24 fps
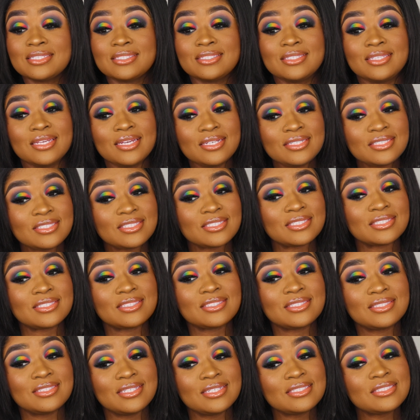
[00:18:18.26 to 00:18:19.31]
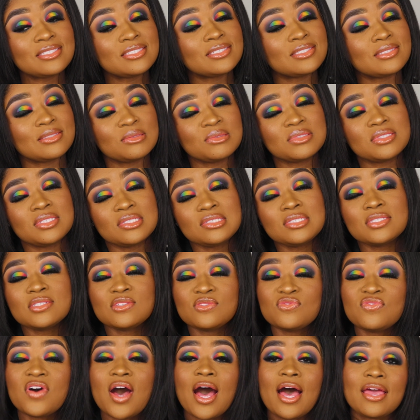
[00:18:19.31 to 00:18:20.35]
is
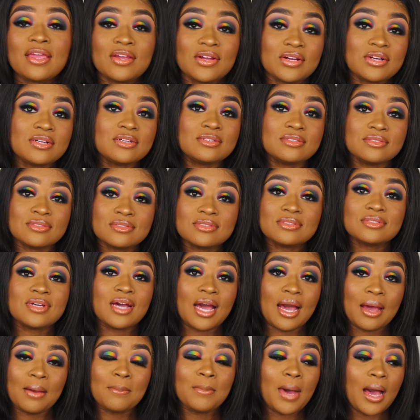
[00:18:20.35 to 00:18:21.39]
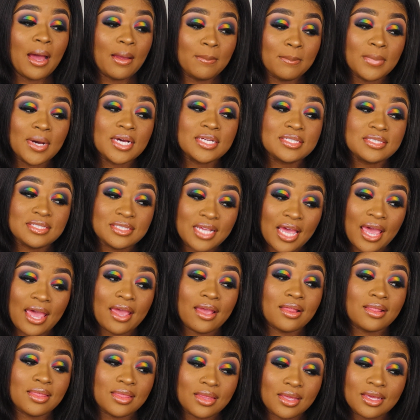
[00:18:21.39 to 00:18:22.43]
fire. I must
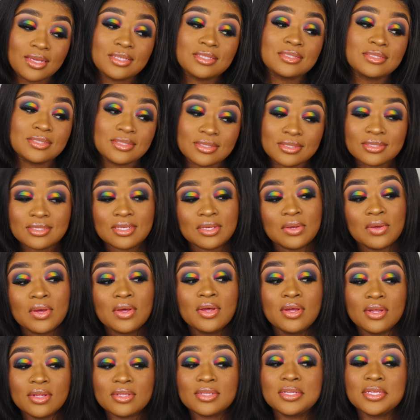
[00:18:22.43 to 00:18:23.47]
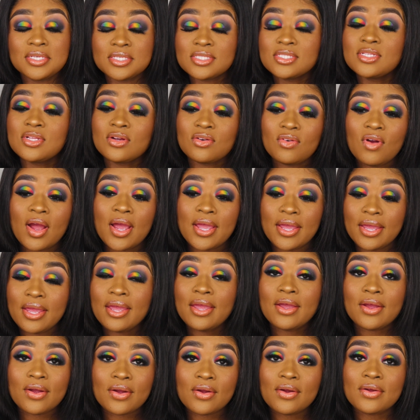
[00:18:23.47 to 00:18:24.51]
say, this look right
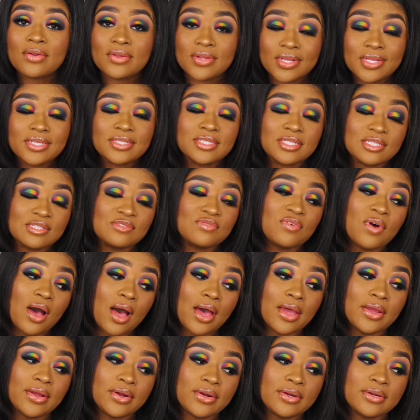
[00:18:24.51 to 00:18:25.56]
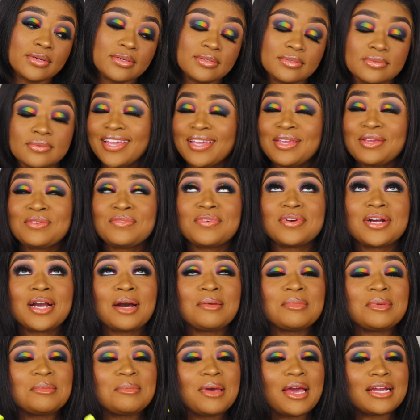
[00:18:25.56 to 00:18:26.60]
here, this is fire. Thank you for
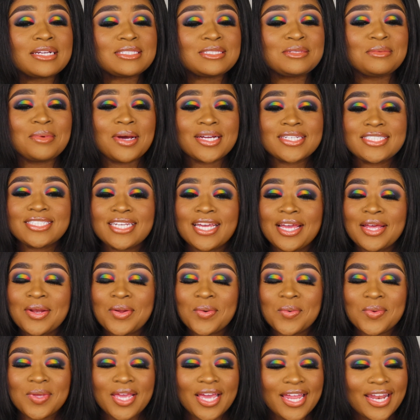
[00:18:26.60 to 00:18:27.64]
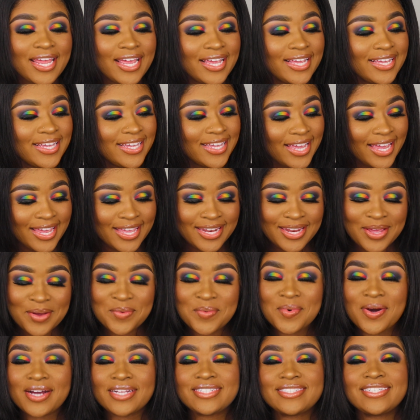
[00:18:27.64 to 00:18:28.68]
coming back to my channel yet again
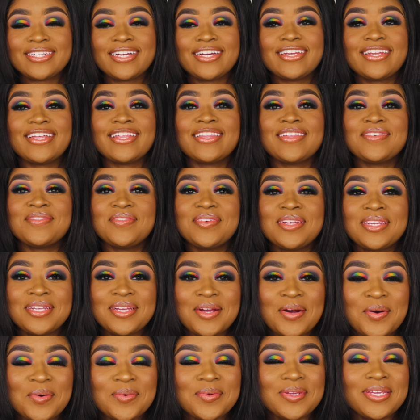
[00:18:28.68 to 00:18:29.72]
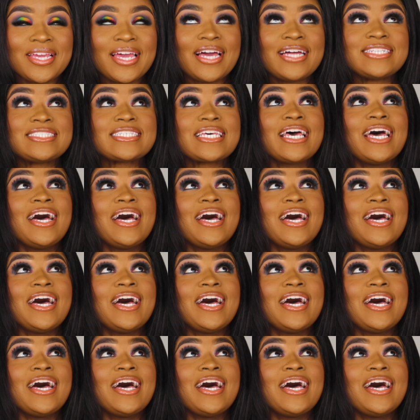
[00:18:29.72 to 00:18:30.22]
and watching another video yet